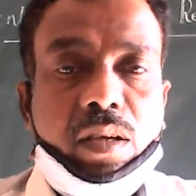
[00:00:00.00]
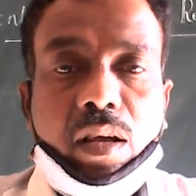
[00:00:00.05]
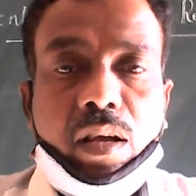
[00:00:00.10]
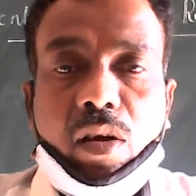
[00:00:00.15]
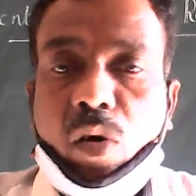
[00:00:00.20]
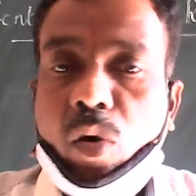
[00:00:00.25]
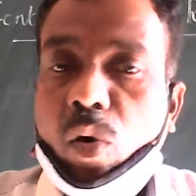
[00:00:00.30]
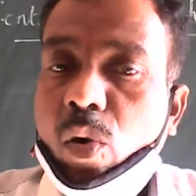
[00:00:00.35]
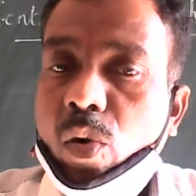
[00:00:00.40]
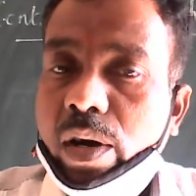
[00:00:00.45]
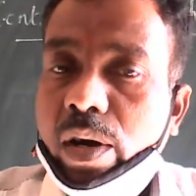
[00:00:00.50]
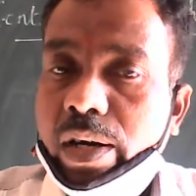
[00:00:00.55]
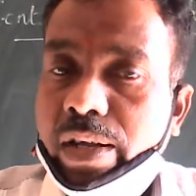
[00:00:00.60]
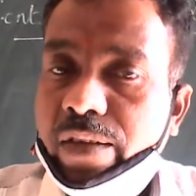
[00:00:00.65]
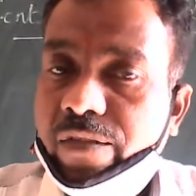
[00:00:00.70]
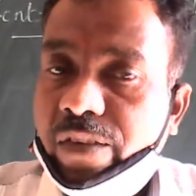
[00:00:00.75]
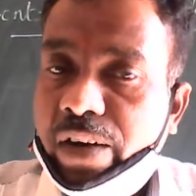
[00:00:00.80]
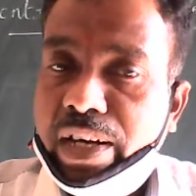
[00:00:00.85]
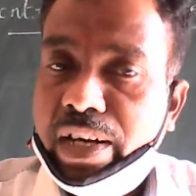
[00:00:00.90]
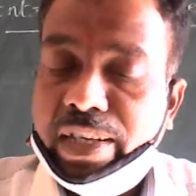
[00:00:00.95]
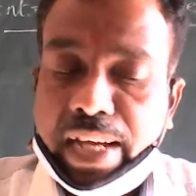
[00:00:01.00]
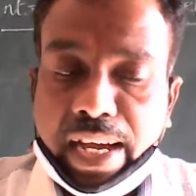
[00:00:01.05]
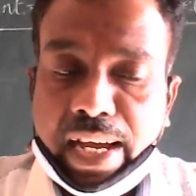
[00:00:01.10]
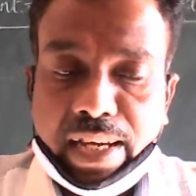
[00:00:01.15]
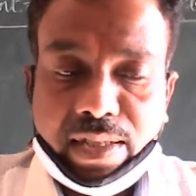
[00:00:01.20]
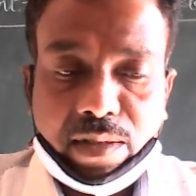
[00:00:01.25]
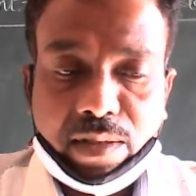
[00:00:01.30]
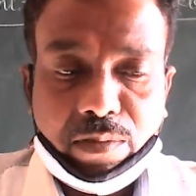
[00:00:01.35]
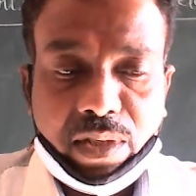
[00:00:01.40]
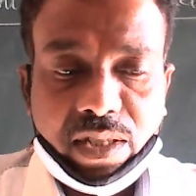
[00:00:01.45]
or different
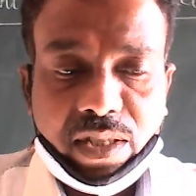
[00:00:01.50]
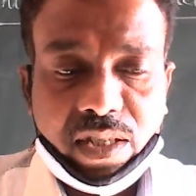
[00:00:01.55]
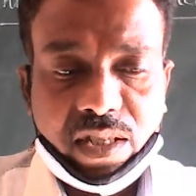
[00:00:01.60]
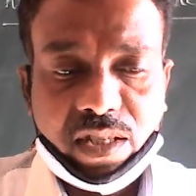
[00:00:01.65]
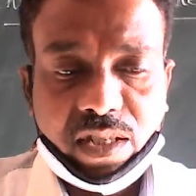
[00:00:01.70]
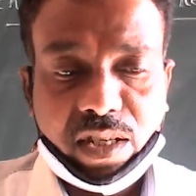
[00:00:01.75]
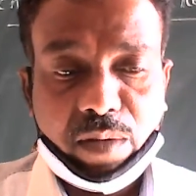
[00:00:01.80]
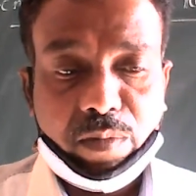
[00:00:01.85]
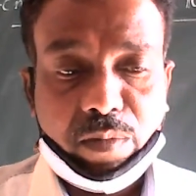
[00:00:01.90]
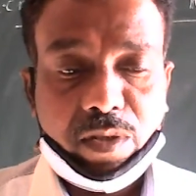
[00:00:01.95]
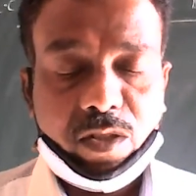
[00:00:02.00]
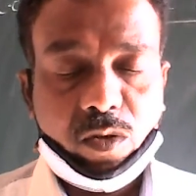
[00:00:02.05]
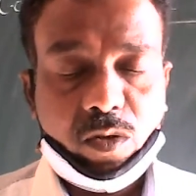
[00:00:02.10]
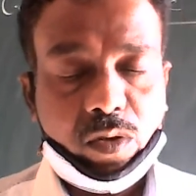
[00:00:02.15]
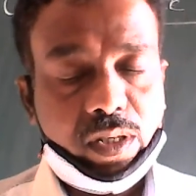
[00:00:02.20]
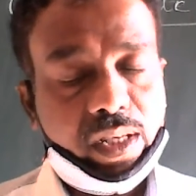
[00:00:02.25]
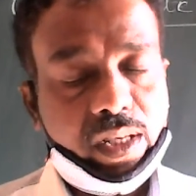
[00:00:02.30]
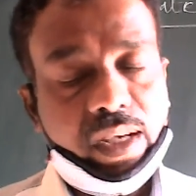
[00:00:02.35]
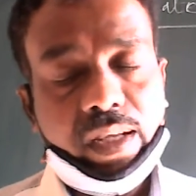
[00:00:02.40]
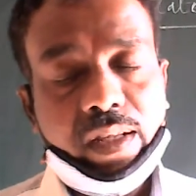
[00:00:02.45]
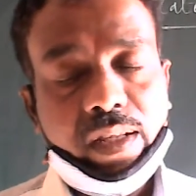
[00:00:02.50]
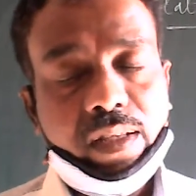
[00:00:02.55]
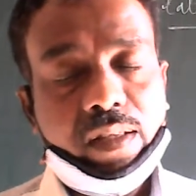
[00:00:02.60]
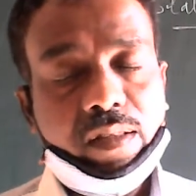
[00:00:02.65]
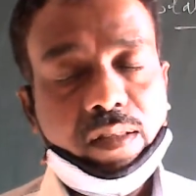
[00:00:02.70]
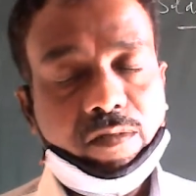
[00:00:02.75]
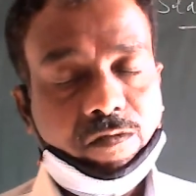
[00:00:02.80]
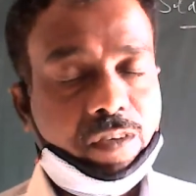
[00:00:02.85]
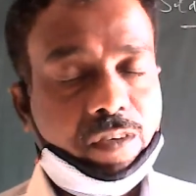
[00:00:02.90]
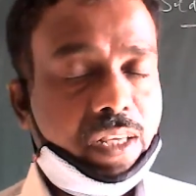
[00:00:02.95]
tiers of the system. So
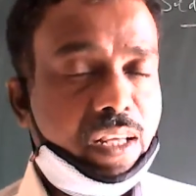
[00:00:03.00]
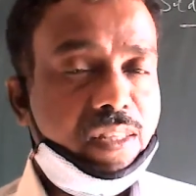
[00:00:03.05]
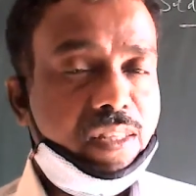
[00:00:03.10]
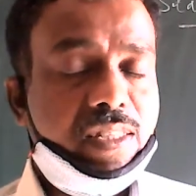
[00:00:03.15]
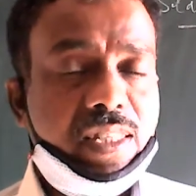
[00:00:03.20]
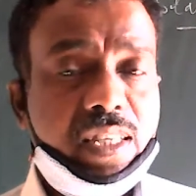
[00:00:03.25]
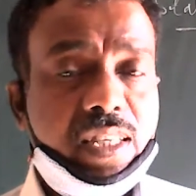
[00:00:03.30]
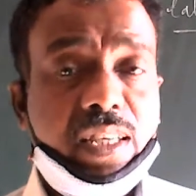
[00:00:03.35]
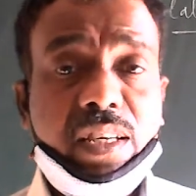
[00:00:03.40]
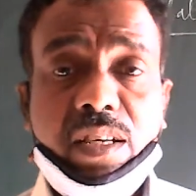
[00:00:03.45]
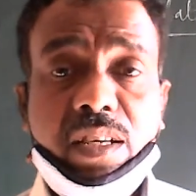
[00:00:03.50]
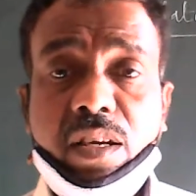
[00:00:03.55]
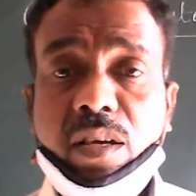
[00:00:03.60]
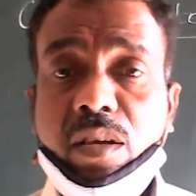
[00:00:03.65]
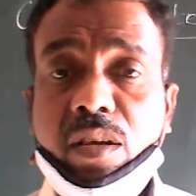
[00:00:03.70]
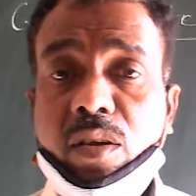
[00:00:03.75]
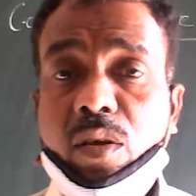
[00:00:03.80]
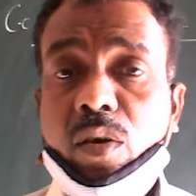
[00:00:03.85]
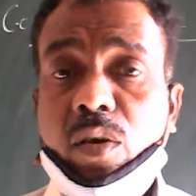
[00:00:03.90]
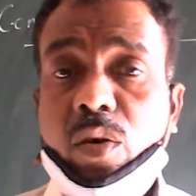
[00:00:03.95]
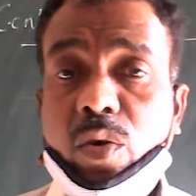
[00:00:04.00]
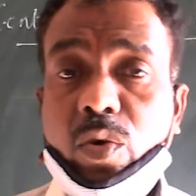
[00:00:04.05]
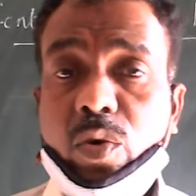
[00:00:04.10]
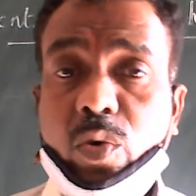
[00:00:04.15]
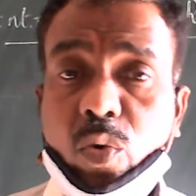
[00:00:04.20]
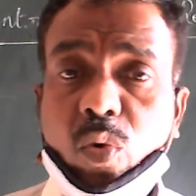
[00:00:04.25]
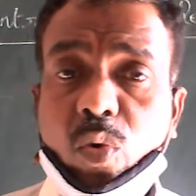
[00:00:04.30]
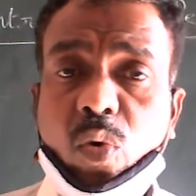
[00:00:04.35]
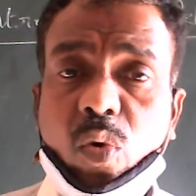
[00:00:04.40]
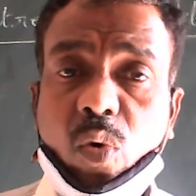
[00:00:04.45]
here we can see
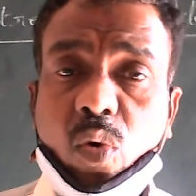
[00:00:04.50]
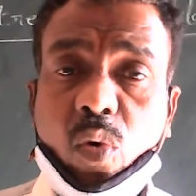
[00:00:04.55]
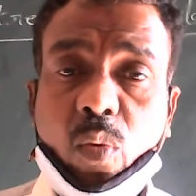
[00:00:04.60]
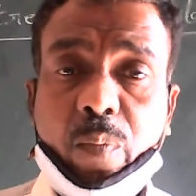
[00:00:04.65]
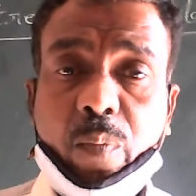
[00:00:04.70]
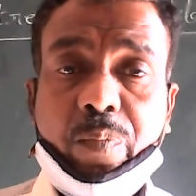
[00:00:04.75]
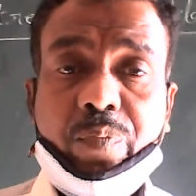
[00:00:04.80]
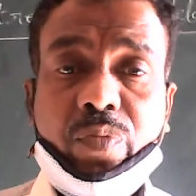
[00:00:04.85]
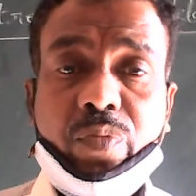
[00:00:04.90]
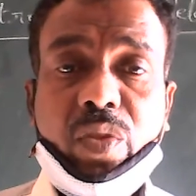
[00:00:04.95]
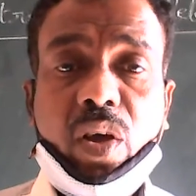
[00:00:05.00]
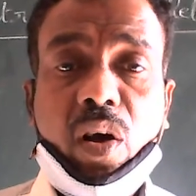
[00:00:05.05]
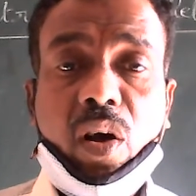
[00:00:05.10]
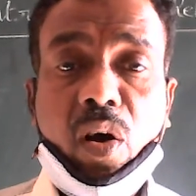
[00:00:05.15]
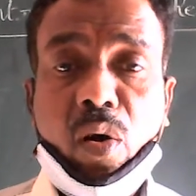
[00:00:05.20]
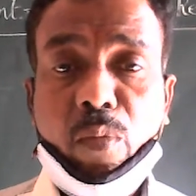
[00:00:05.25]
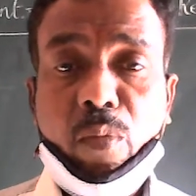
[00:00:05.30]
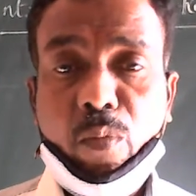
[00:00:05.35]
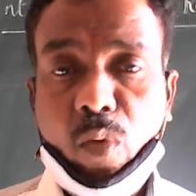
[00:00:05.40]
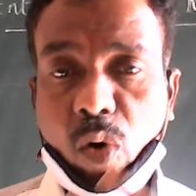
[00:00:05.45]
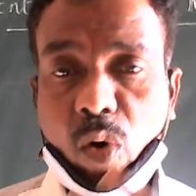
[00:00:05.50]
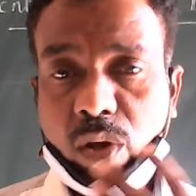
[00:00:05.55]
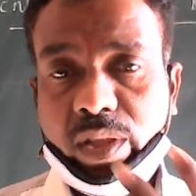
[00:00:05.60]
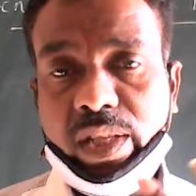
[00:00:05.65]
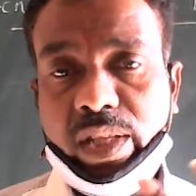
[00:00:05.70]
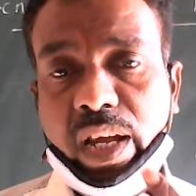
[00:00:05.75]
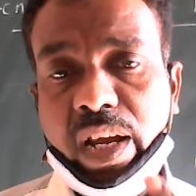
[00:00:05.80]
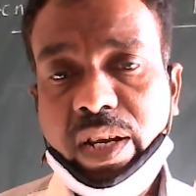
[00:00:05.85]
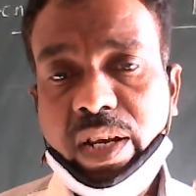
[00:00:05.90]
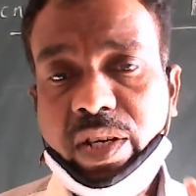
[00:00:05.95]
two or more
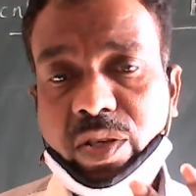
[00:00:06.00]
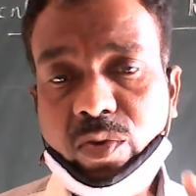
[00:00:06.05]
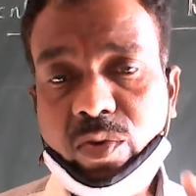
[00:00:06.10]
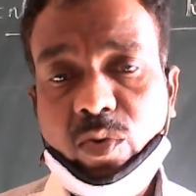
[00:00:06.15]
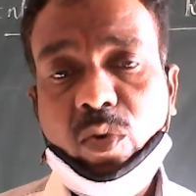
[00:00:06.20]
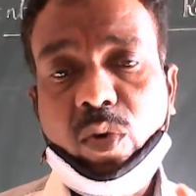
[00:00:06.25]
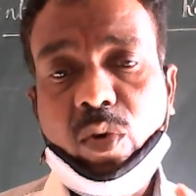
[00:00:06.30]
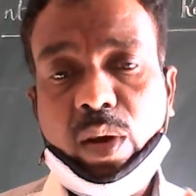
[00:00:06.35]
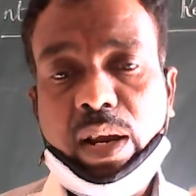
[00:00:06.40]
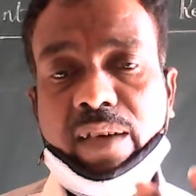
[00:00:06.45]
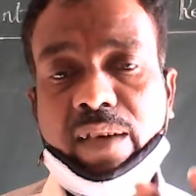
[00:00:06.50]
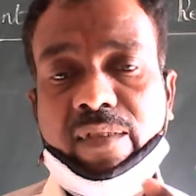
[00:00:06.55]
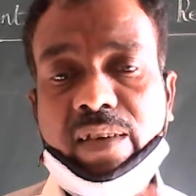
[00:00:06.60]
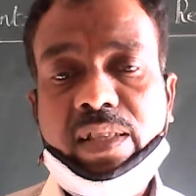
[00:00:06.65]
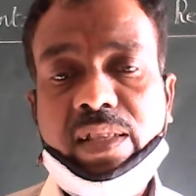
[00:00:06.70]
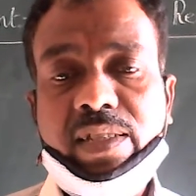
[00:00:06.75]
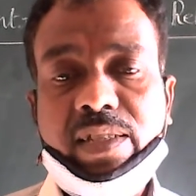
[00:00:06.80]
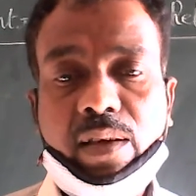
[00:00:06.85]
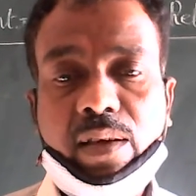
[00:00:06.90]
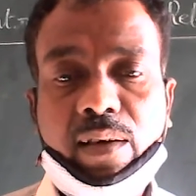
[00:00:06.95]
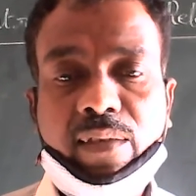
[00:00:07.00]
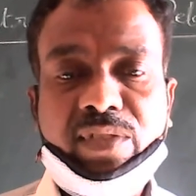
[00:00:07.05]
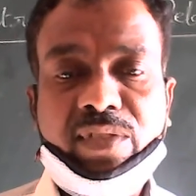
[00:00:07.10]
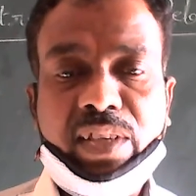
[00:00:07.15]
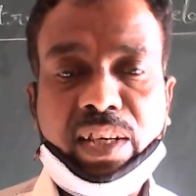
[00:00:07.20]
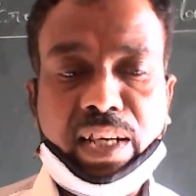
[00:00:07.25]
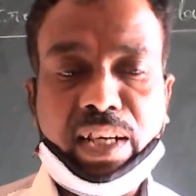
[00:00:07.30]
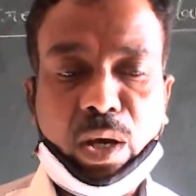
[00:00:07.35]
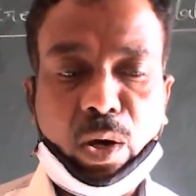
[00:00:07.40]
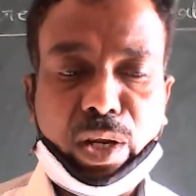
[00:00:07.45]
than two levels of the
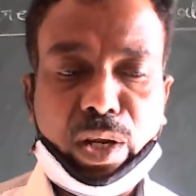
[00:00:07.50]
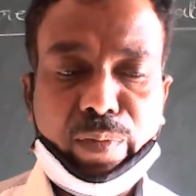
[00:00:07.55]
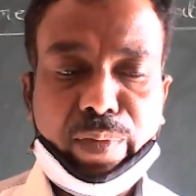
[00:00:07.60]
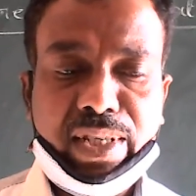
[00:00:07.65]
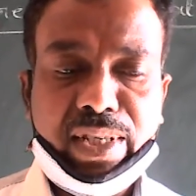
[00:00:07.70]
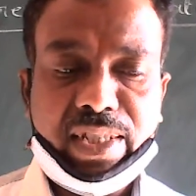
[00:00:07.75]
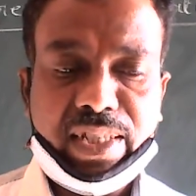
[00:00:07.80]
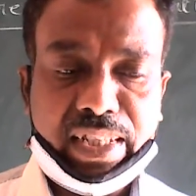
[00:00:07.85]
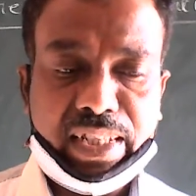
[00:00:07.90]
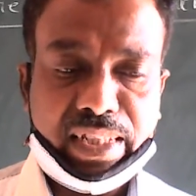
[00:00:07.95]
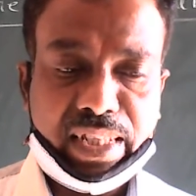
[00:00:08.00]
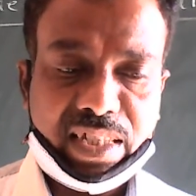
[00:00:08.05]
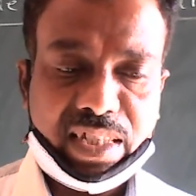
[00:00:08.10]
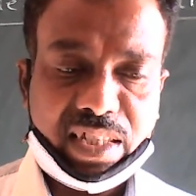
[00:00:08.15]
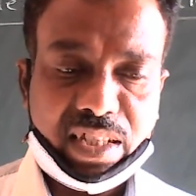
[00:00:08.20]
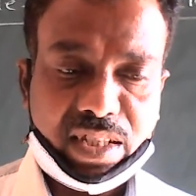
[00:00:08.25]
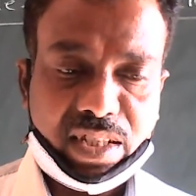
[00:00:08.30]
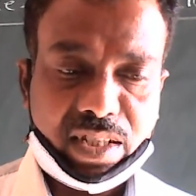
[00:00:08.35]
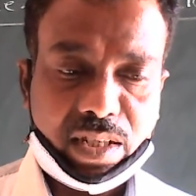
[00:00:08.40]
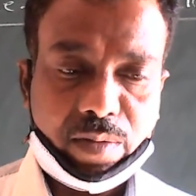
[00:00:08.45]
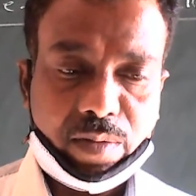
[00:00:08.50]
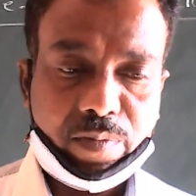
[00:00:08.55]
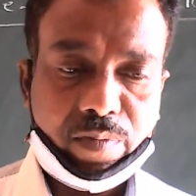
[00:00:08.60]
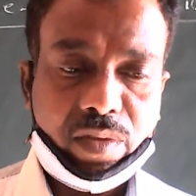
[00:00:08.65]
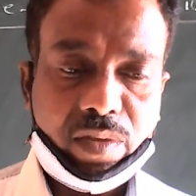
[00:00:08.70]
governments in this system.